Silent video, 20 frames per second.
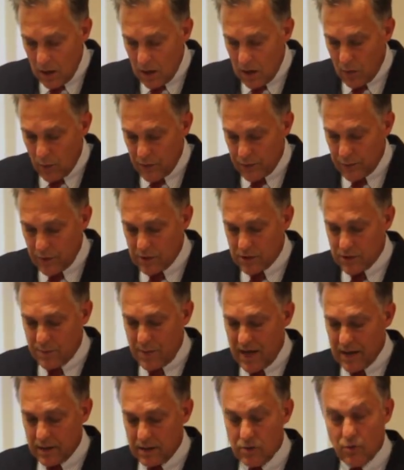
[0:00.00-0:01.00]
With
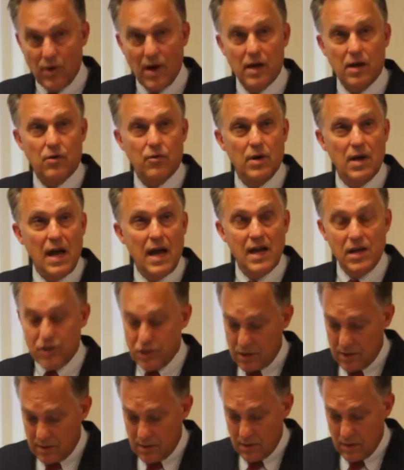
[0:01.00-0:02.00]
respect to
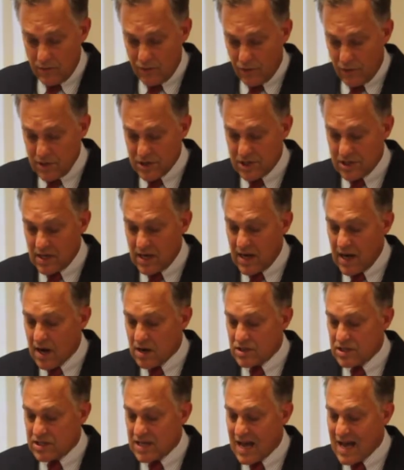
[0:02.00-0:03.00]
recreation, for a city
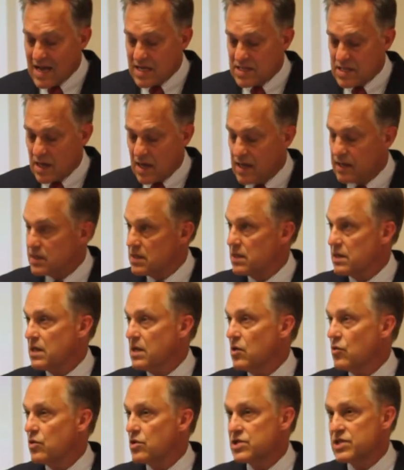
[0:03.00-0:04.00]
our size, I like to
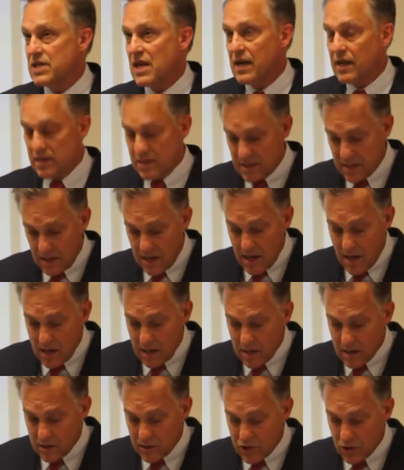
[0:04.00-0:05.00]
think we're second to none
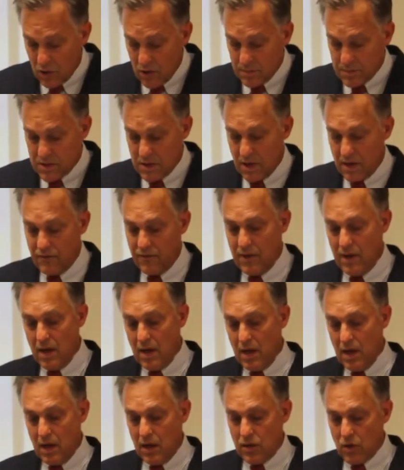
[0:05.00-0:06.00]
in terms of
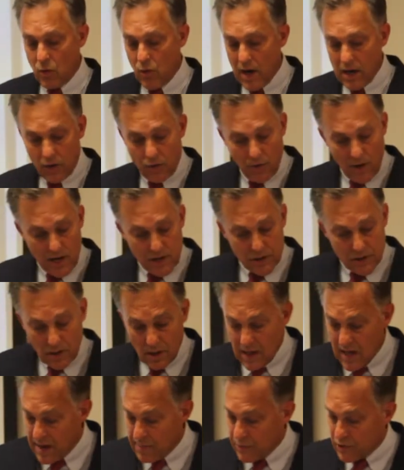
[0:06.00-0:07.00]
the recreational
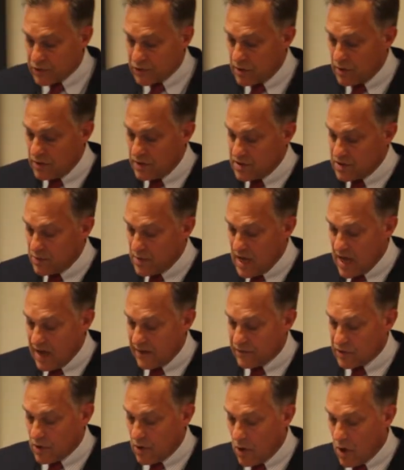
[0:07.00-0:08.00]
opportunities we
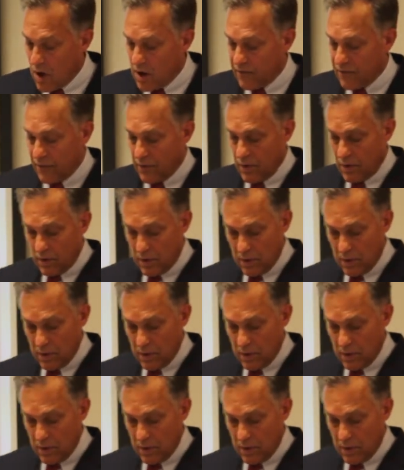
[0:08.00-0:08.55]
have to offer.